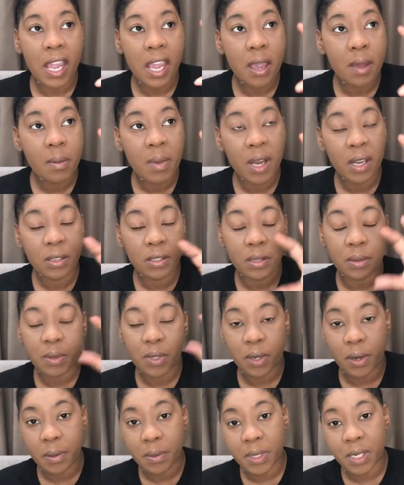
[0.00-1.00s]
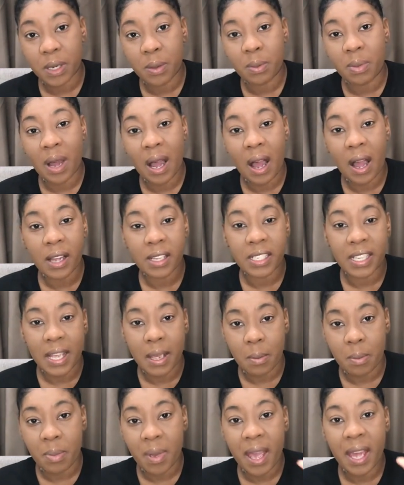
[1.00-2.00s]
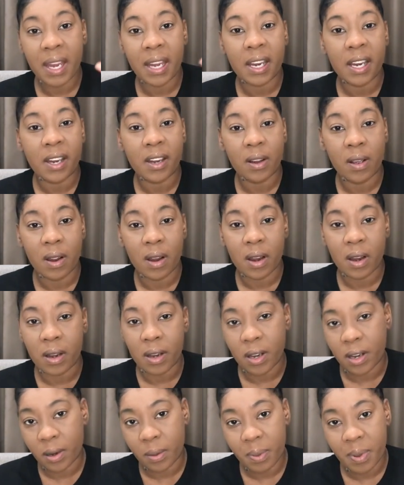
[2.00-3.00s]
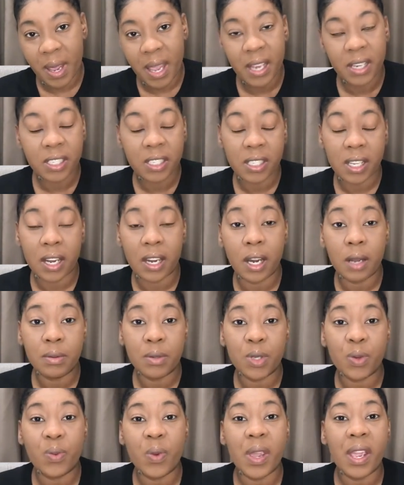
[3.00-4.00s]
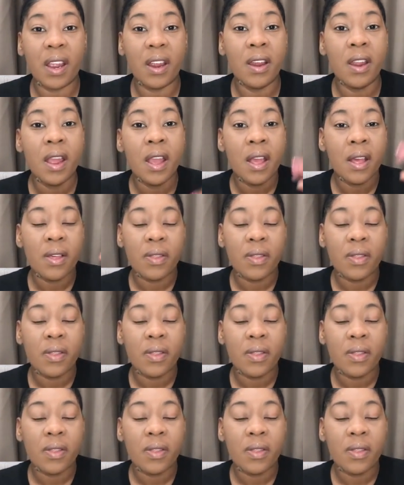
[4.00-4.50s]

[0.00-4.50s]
email subscription box embedded or your page set up to where